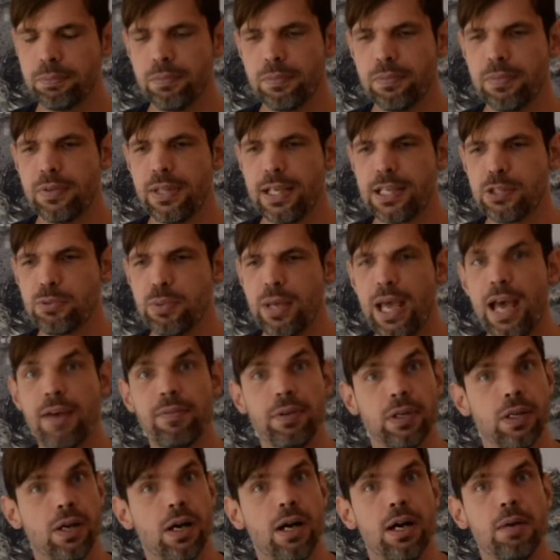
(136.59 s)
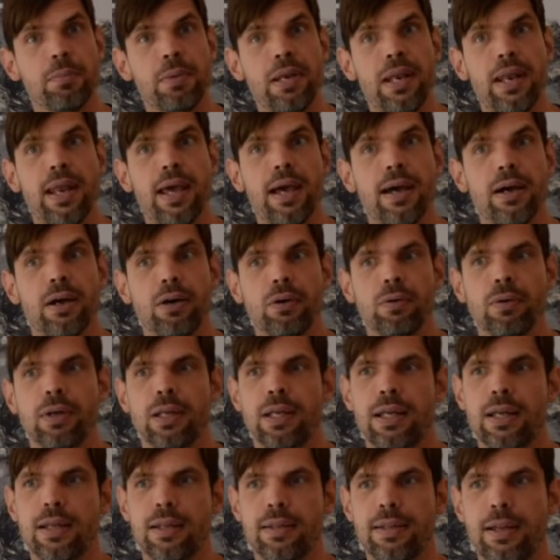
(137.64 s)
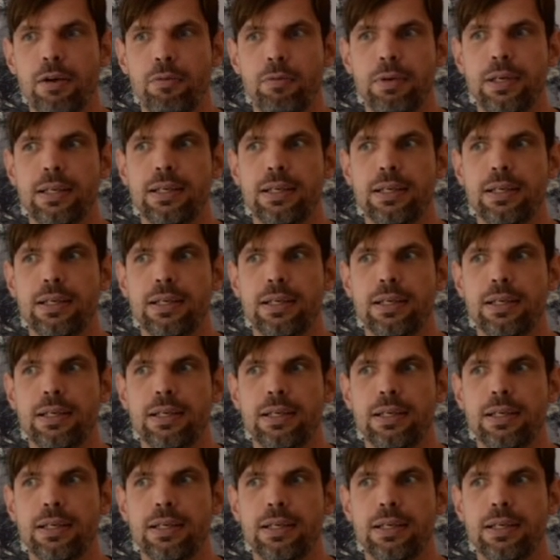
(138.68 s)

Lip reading: things we have in common now that we